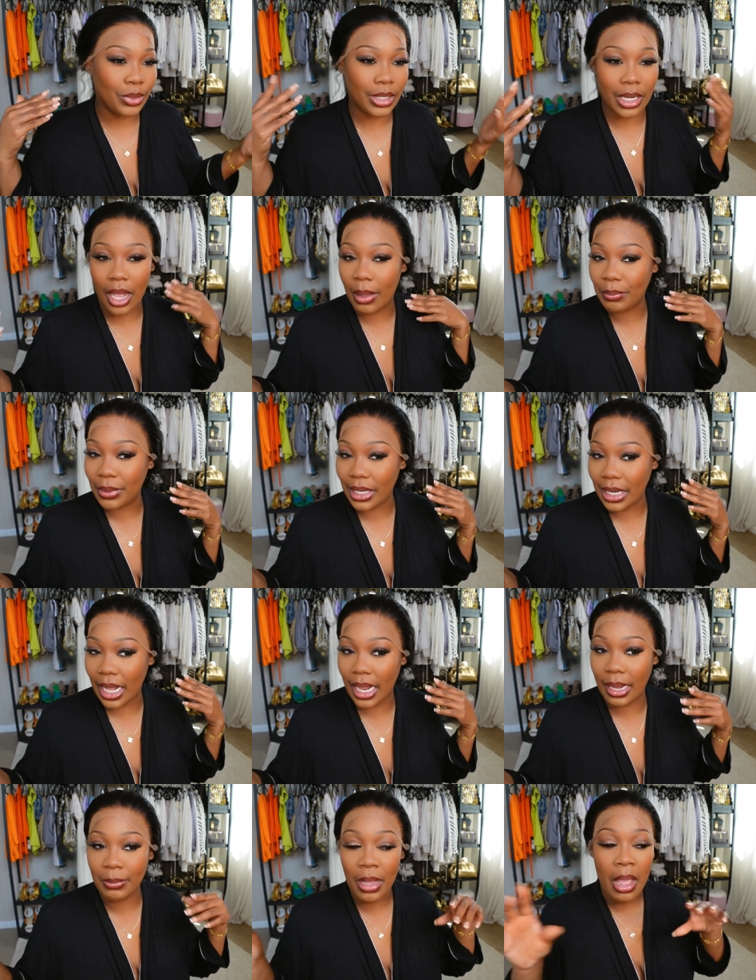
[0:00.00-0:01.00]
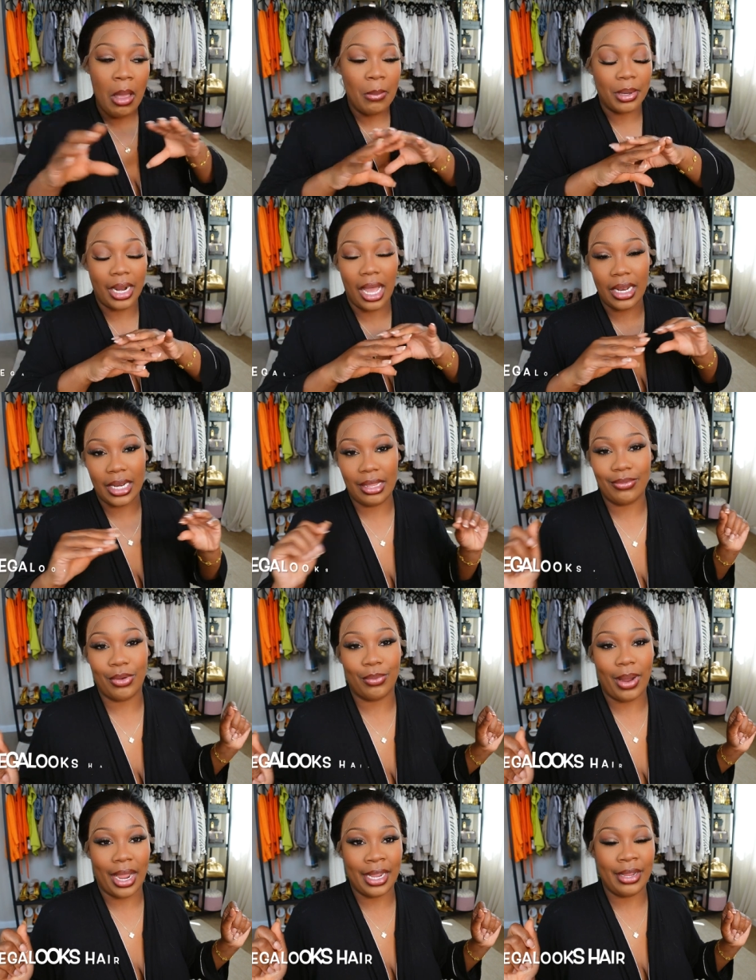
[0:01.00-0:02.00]
the company name but I'll leave it
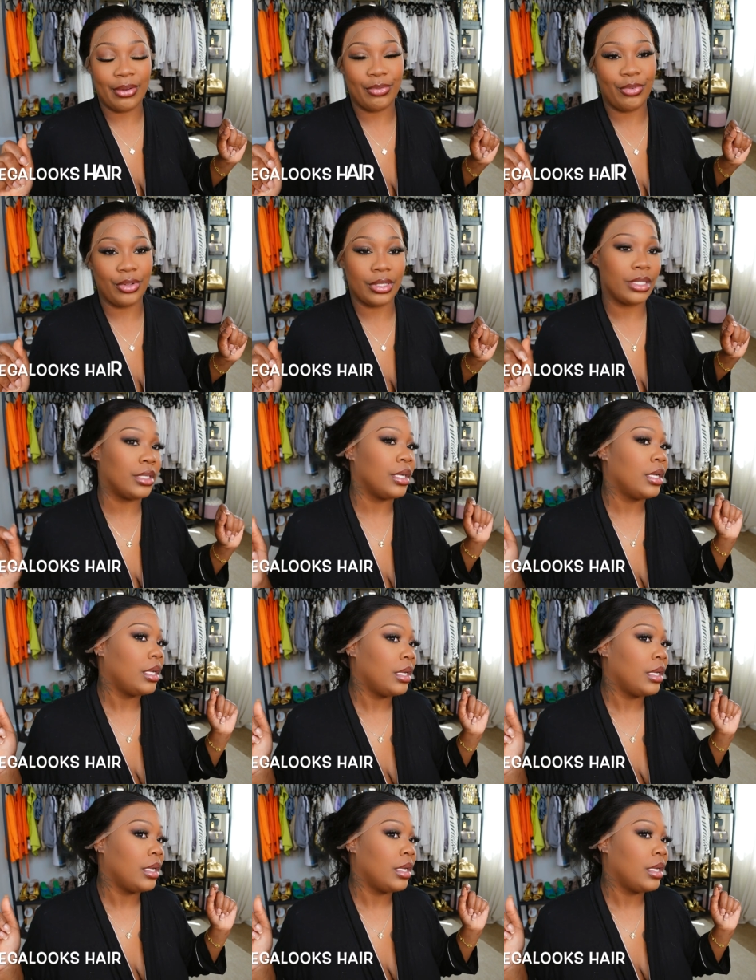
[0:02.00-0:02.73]
right here for the